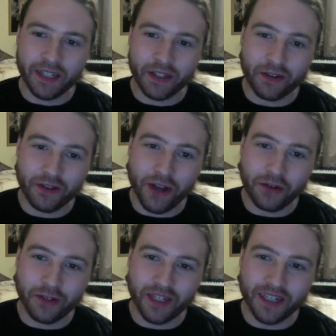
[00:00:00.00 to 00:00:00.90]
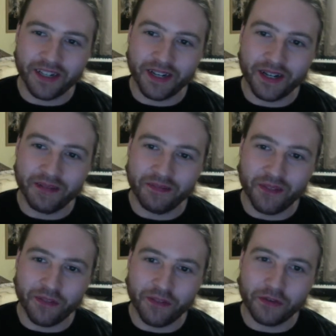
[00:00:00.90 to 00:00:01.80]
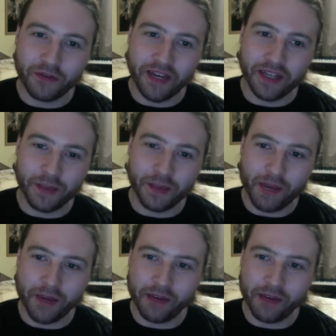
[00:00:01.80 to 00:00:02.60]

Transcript: Who knows, in a few years maybe,